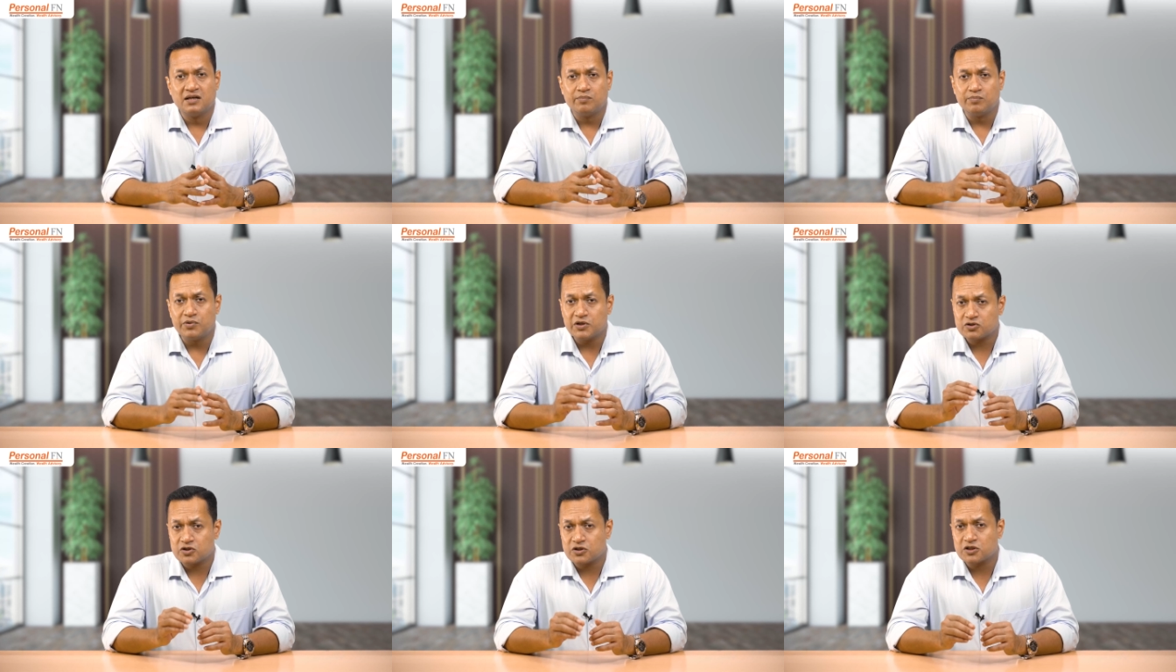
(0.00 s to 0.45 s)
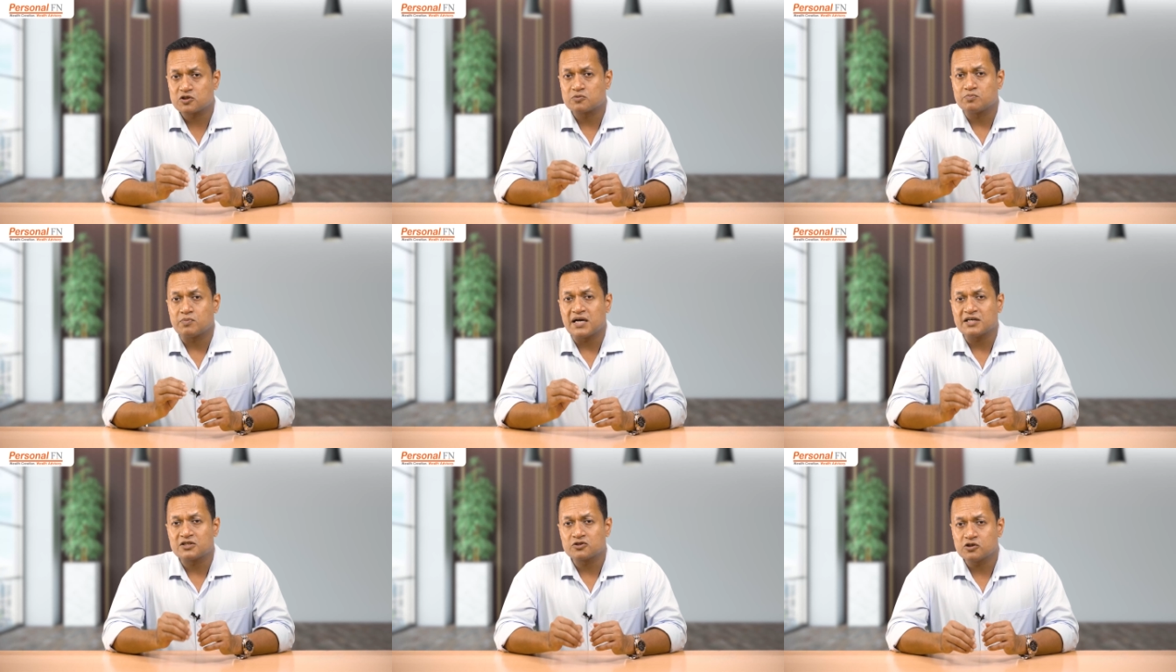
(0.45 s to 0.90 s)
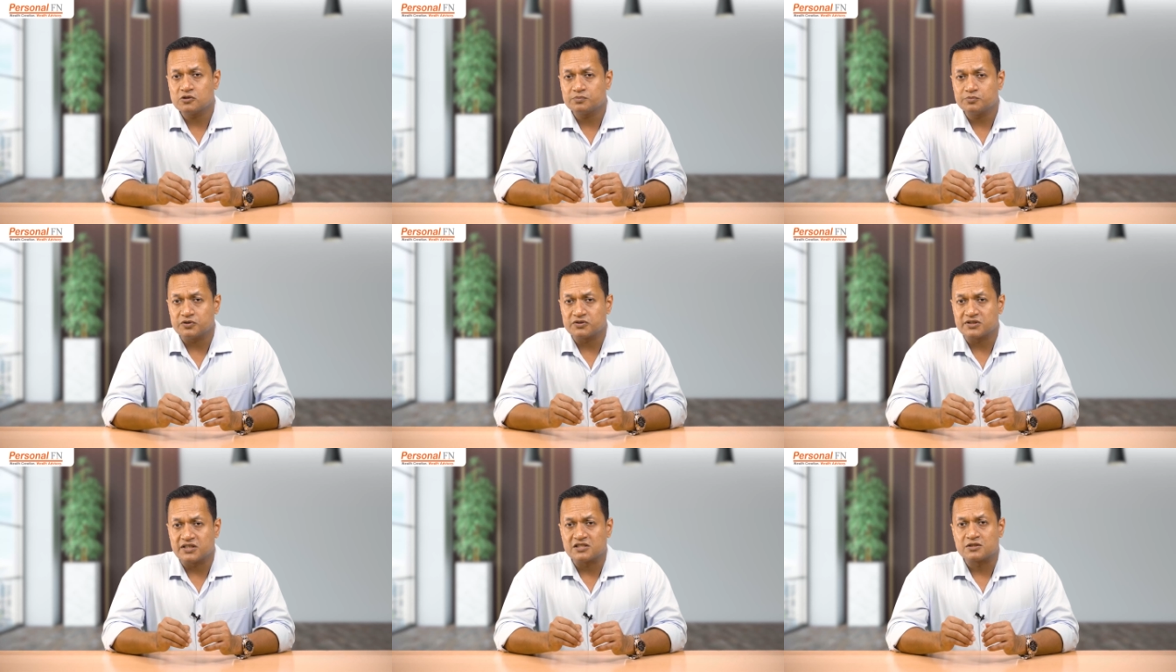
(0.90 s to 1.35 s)
Based on a SMART Score
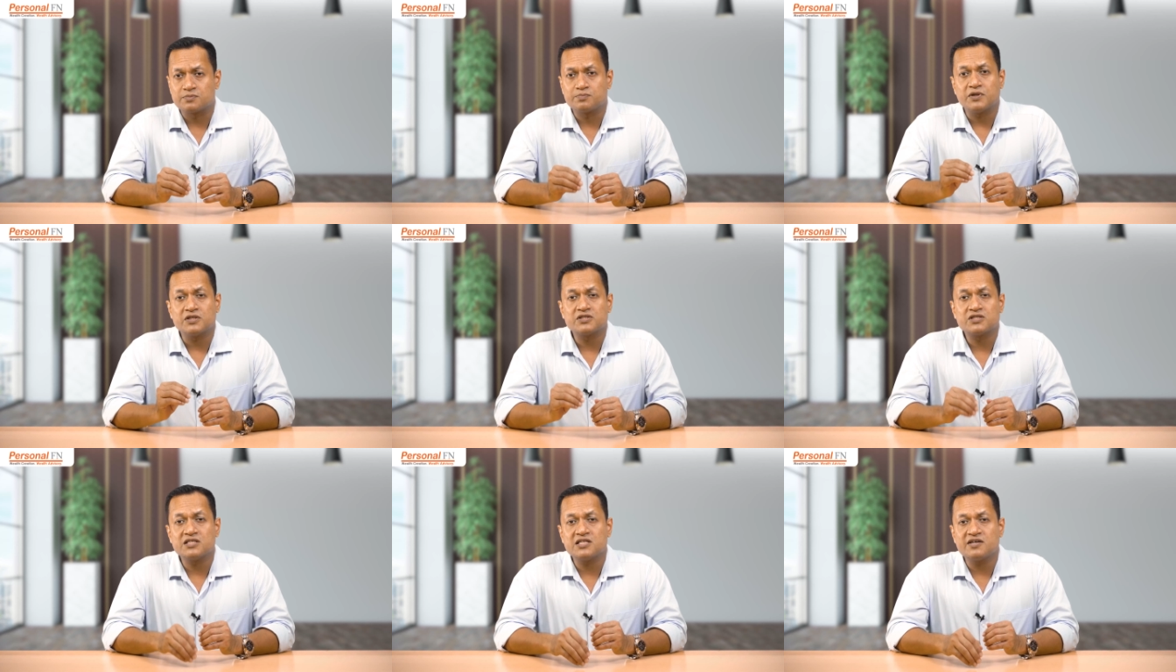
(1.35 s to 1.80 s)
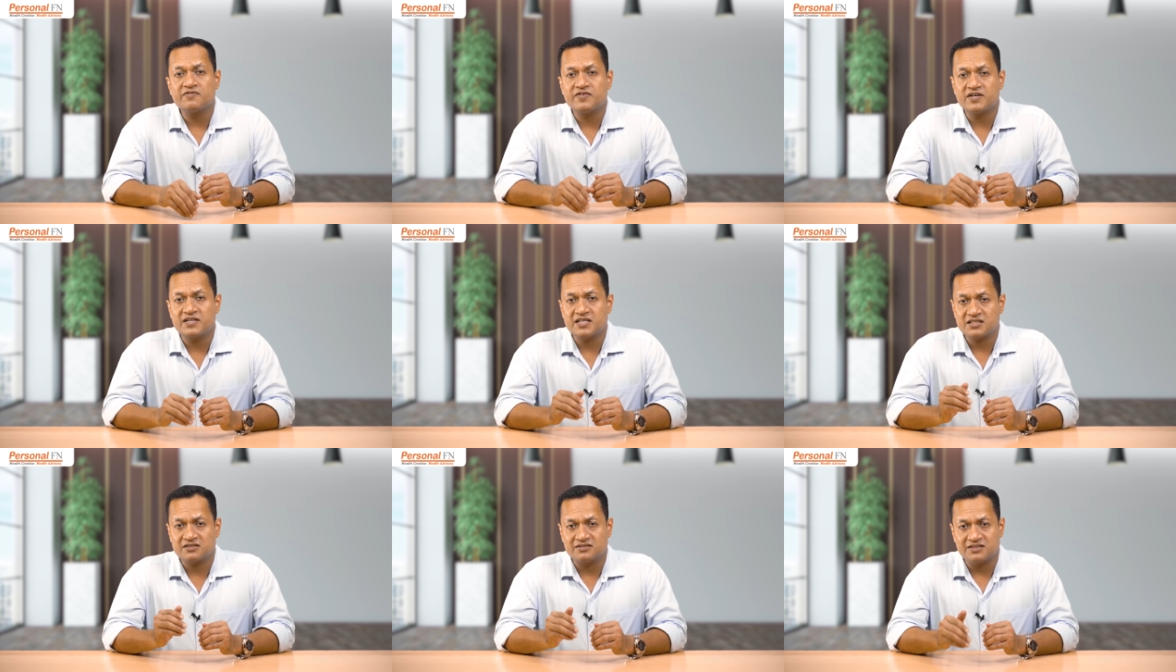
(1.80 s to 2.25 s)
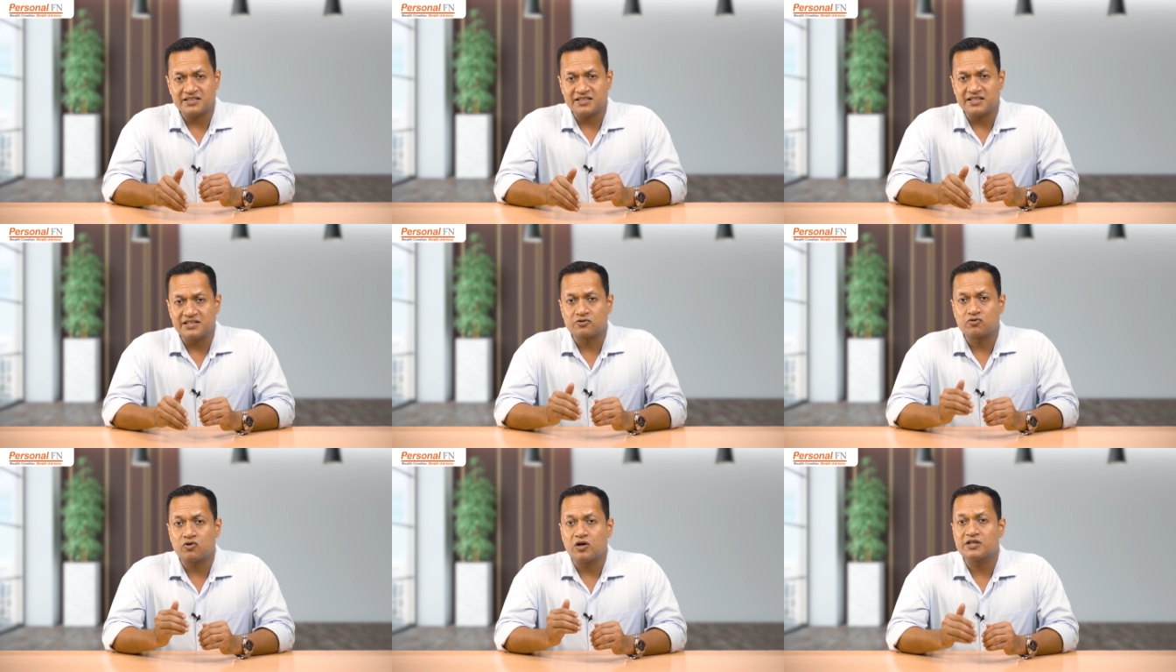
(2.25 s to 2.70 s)
process, PersonalFN has
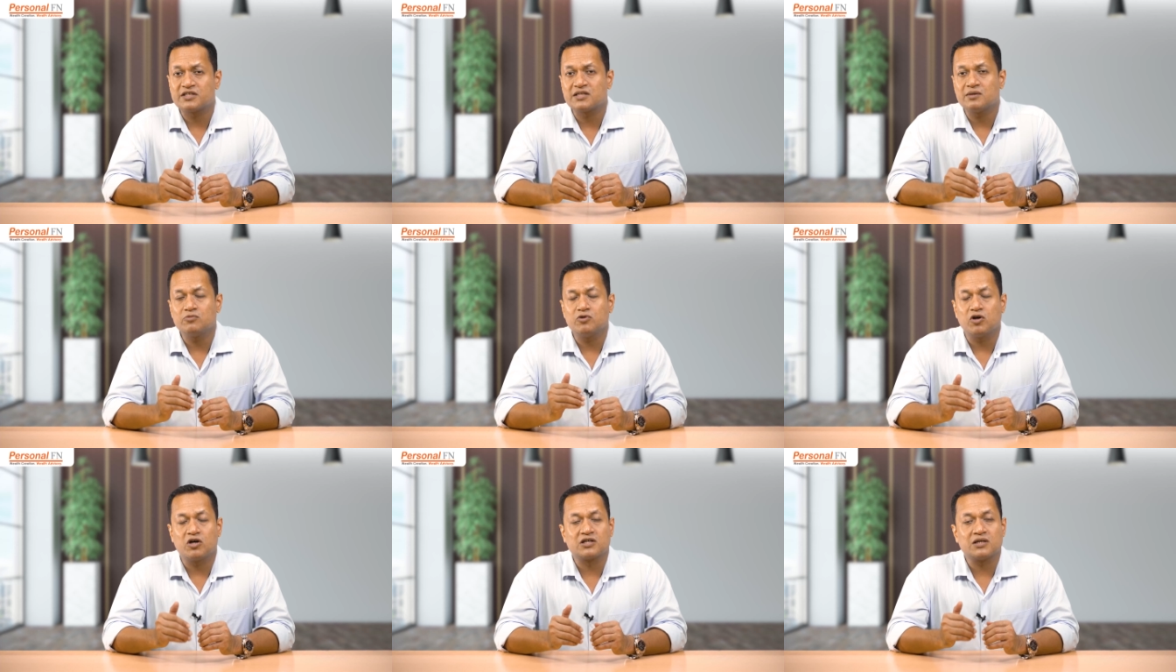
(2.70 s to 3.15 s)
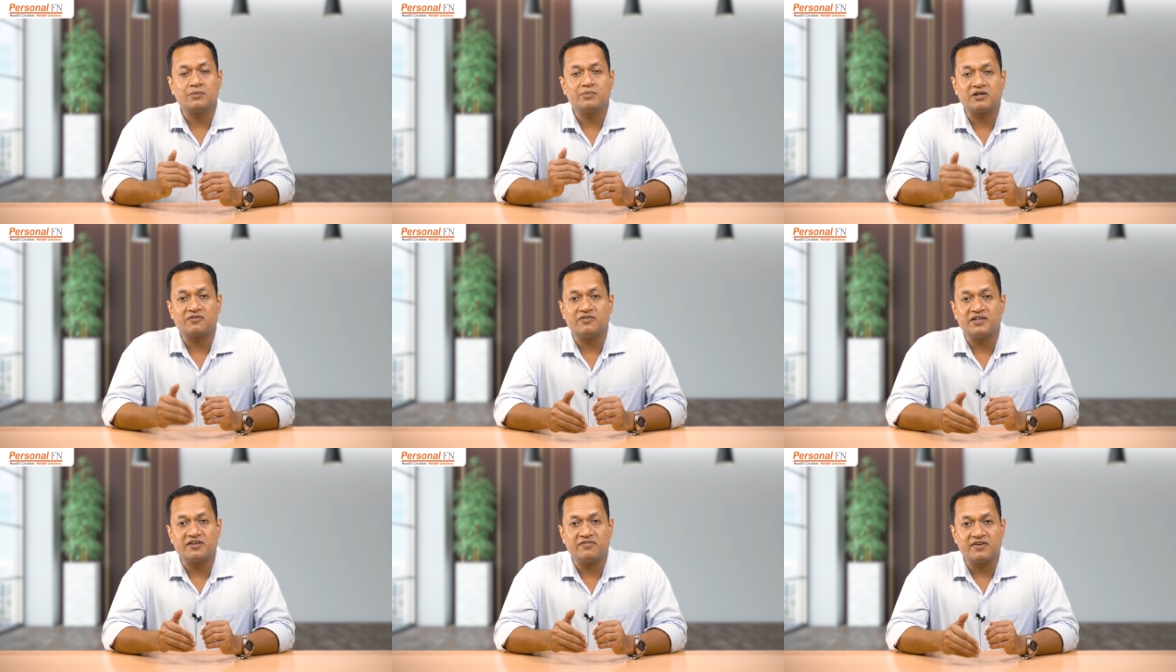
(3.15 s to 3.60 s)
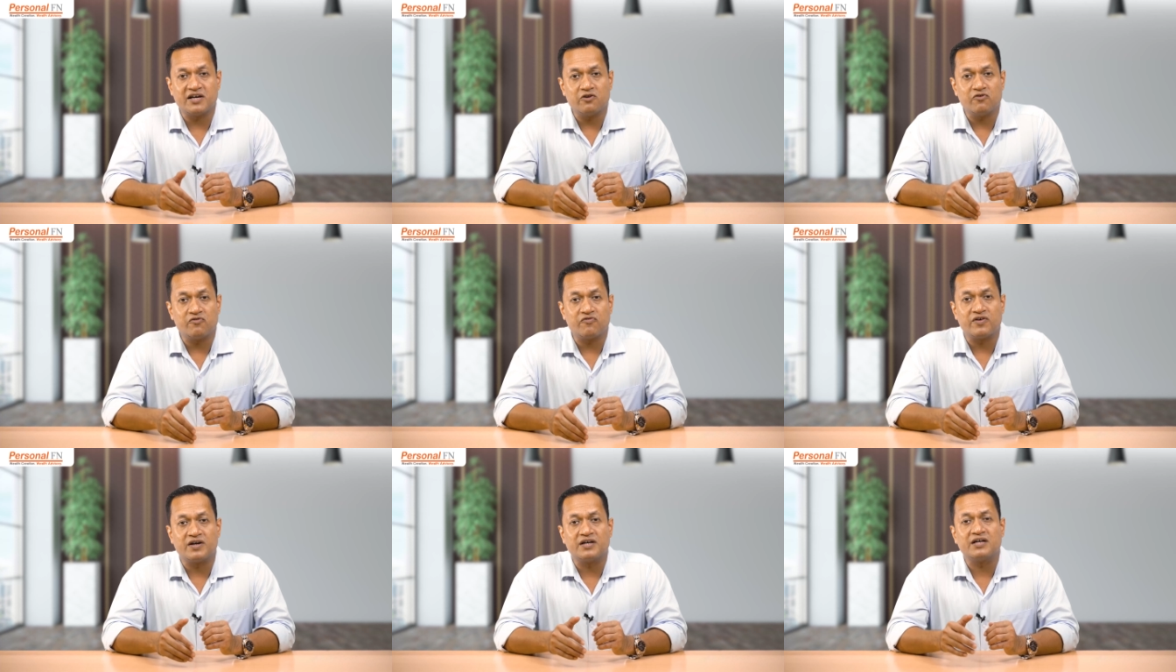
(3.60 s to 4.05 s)
rated Quantum Long-Term Equity
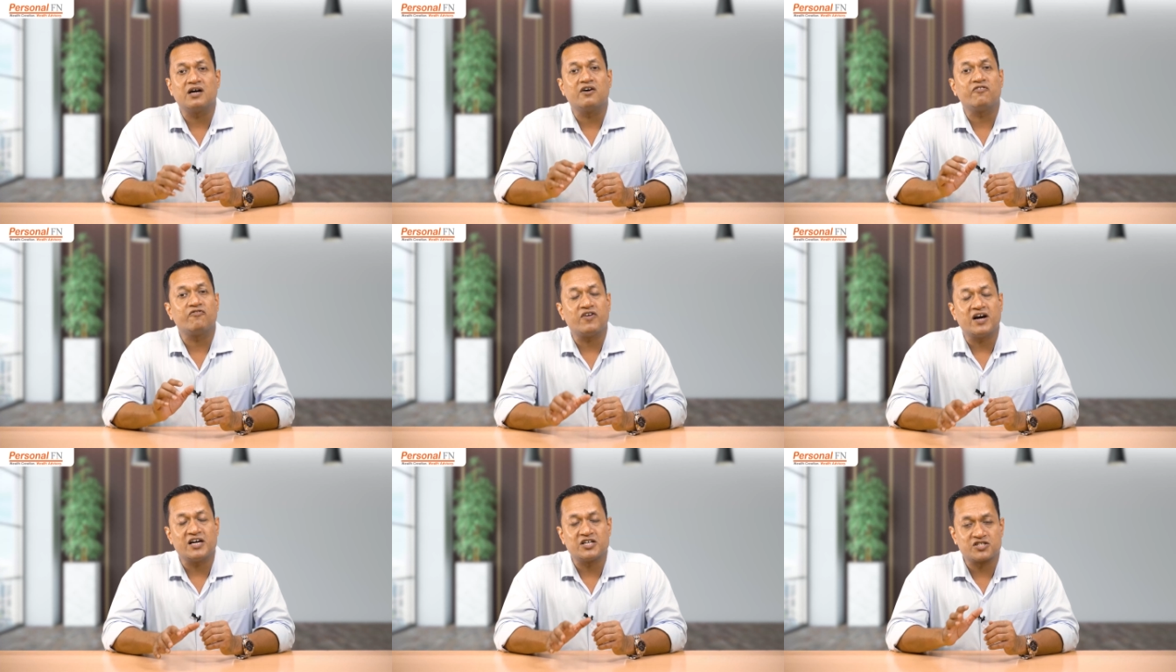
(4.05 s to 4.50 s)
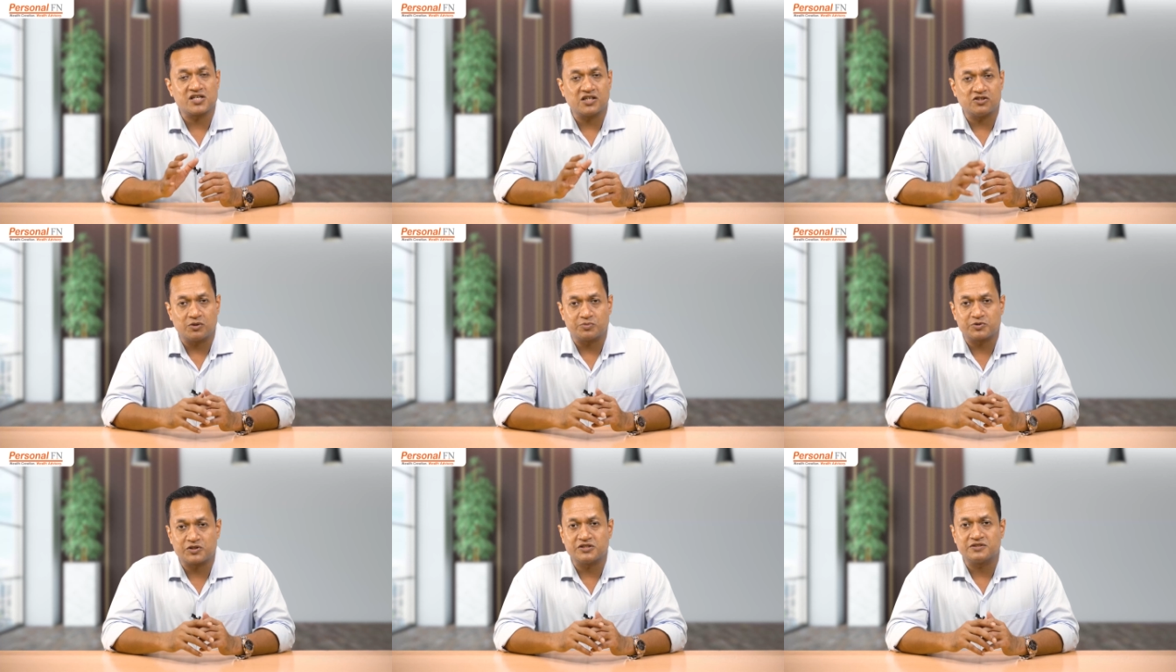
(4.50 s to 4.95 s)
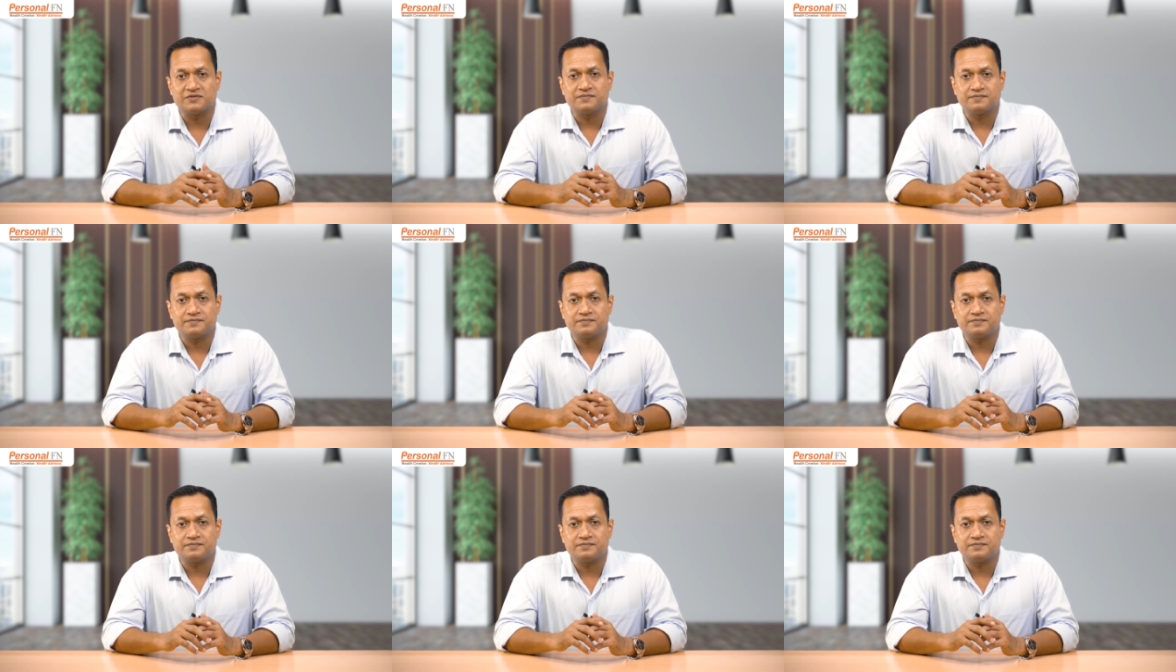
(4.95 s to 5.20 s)
Value Fund a 5-star option.